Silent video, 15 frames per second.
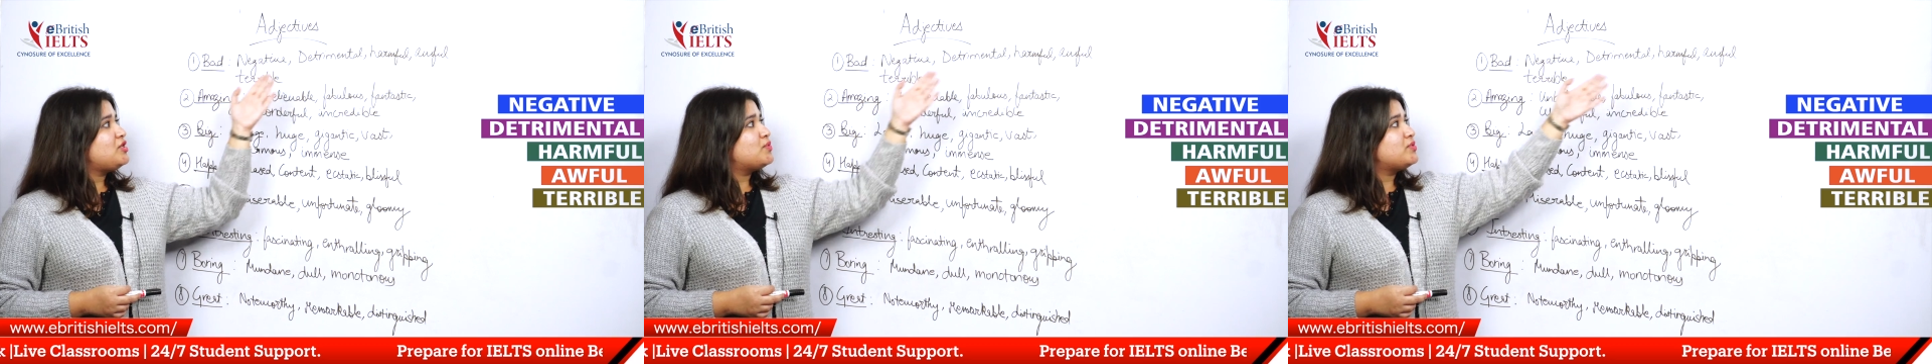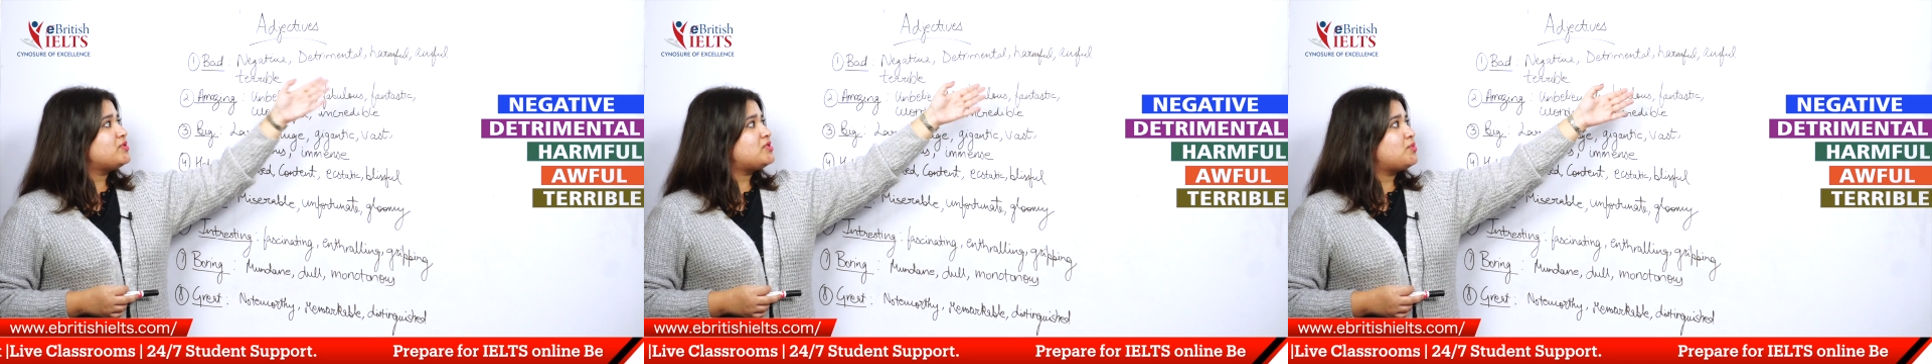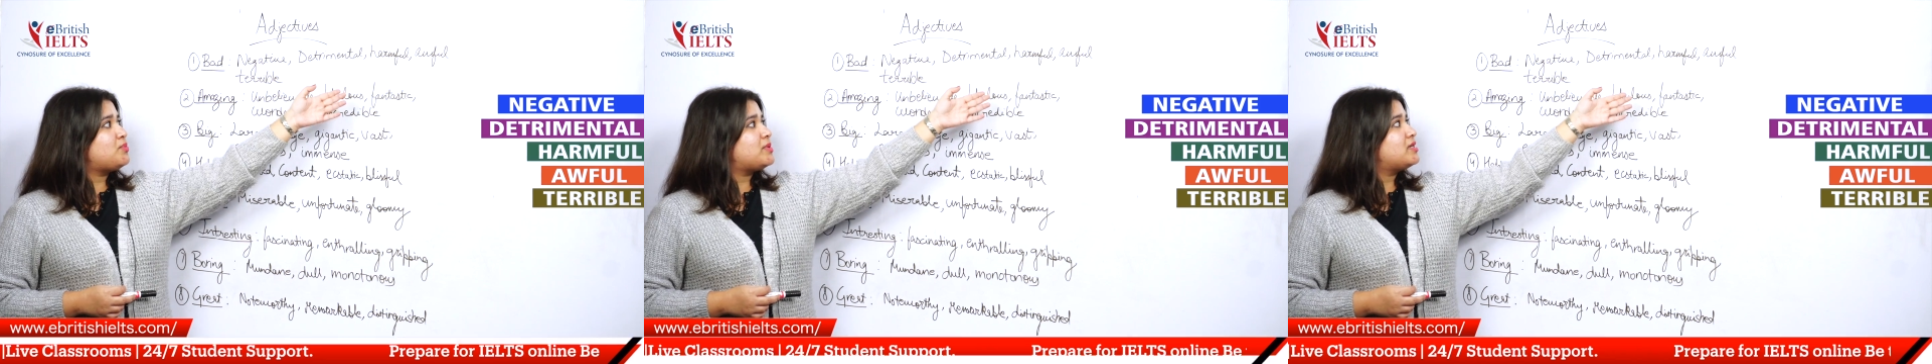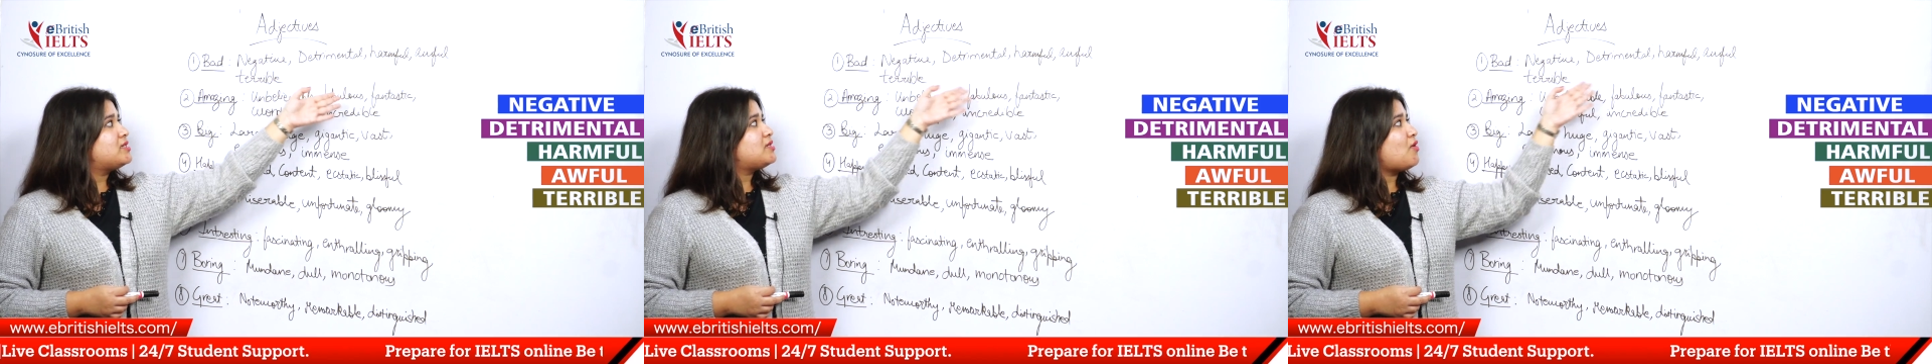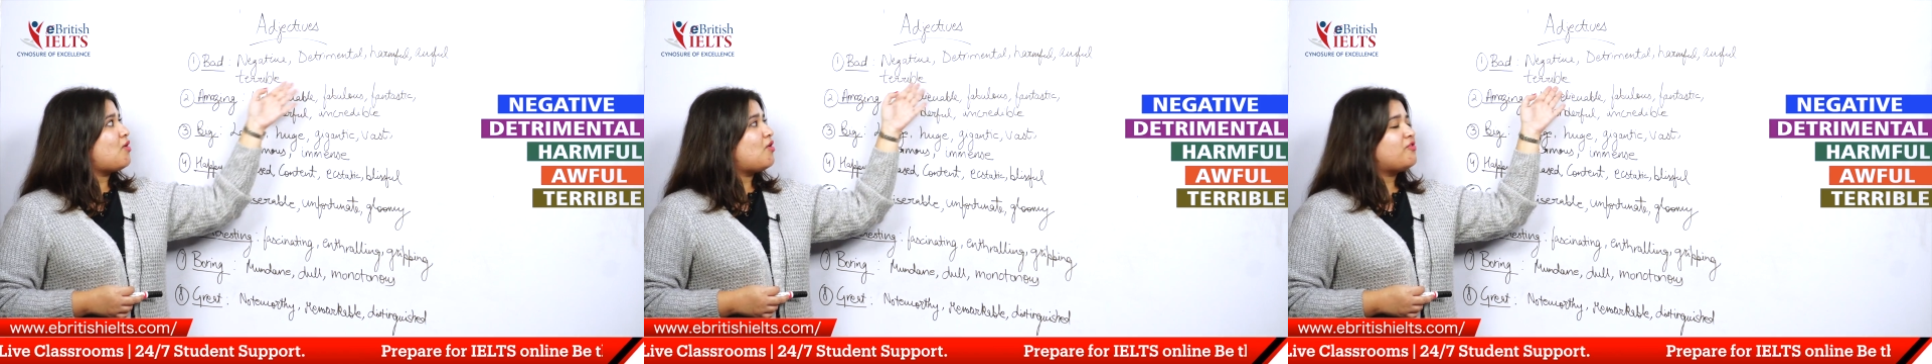use the word
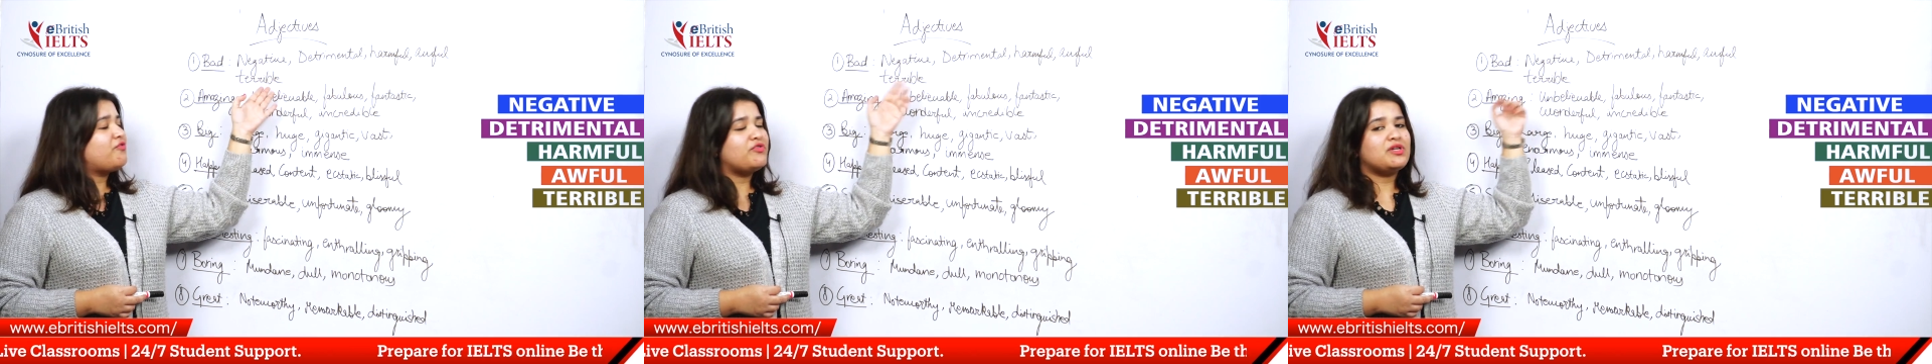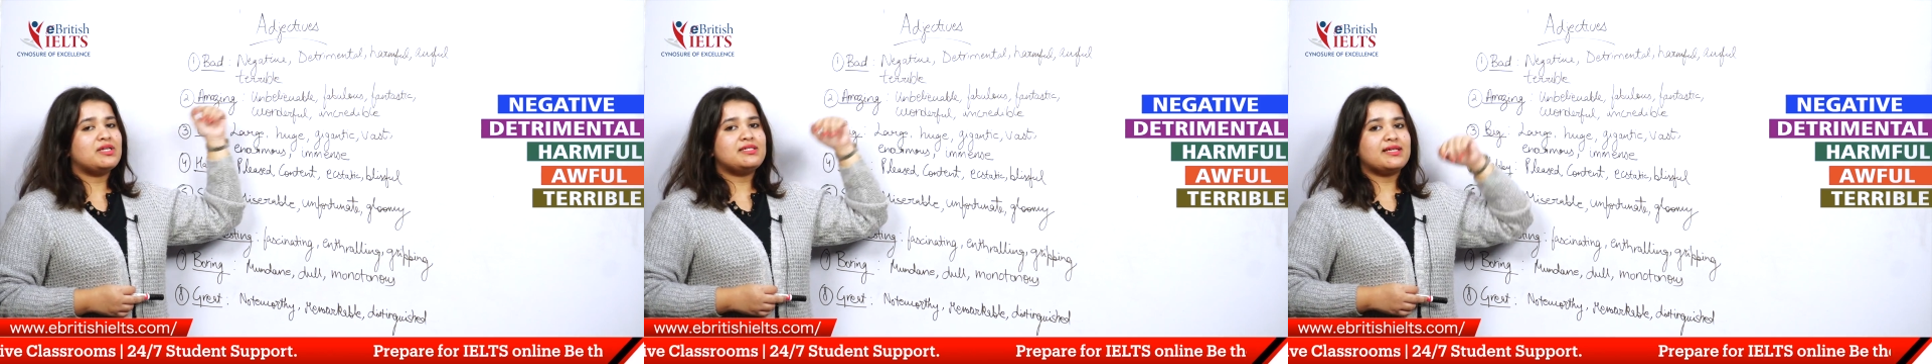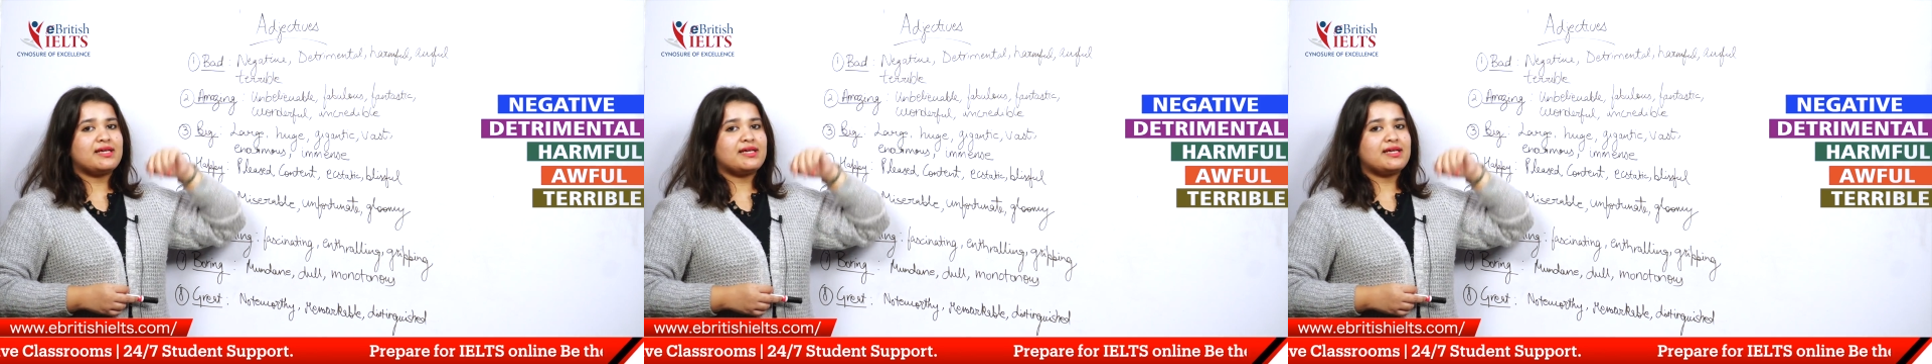awful and